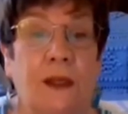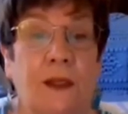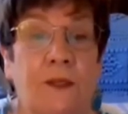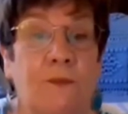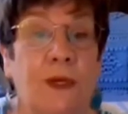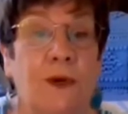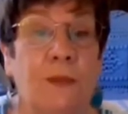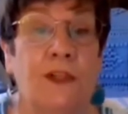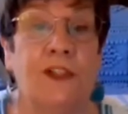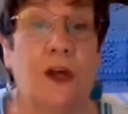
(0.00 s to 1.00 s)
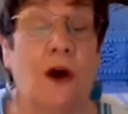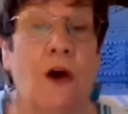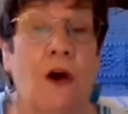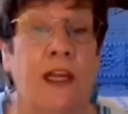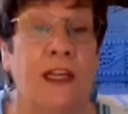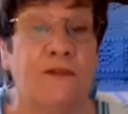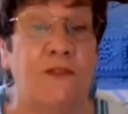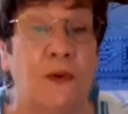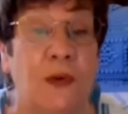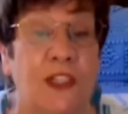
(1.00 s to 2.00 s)
experiments are
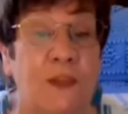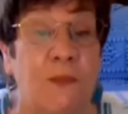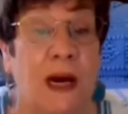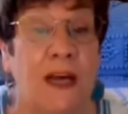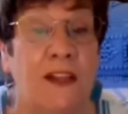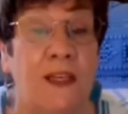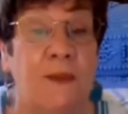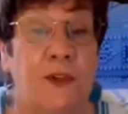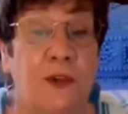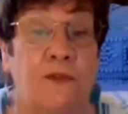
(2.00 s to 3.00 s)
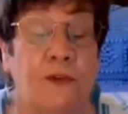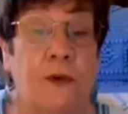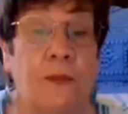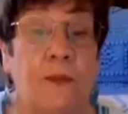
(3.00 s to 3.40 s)
influenced by the observer.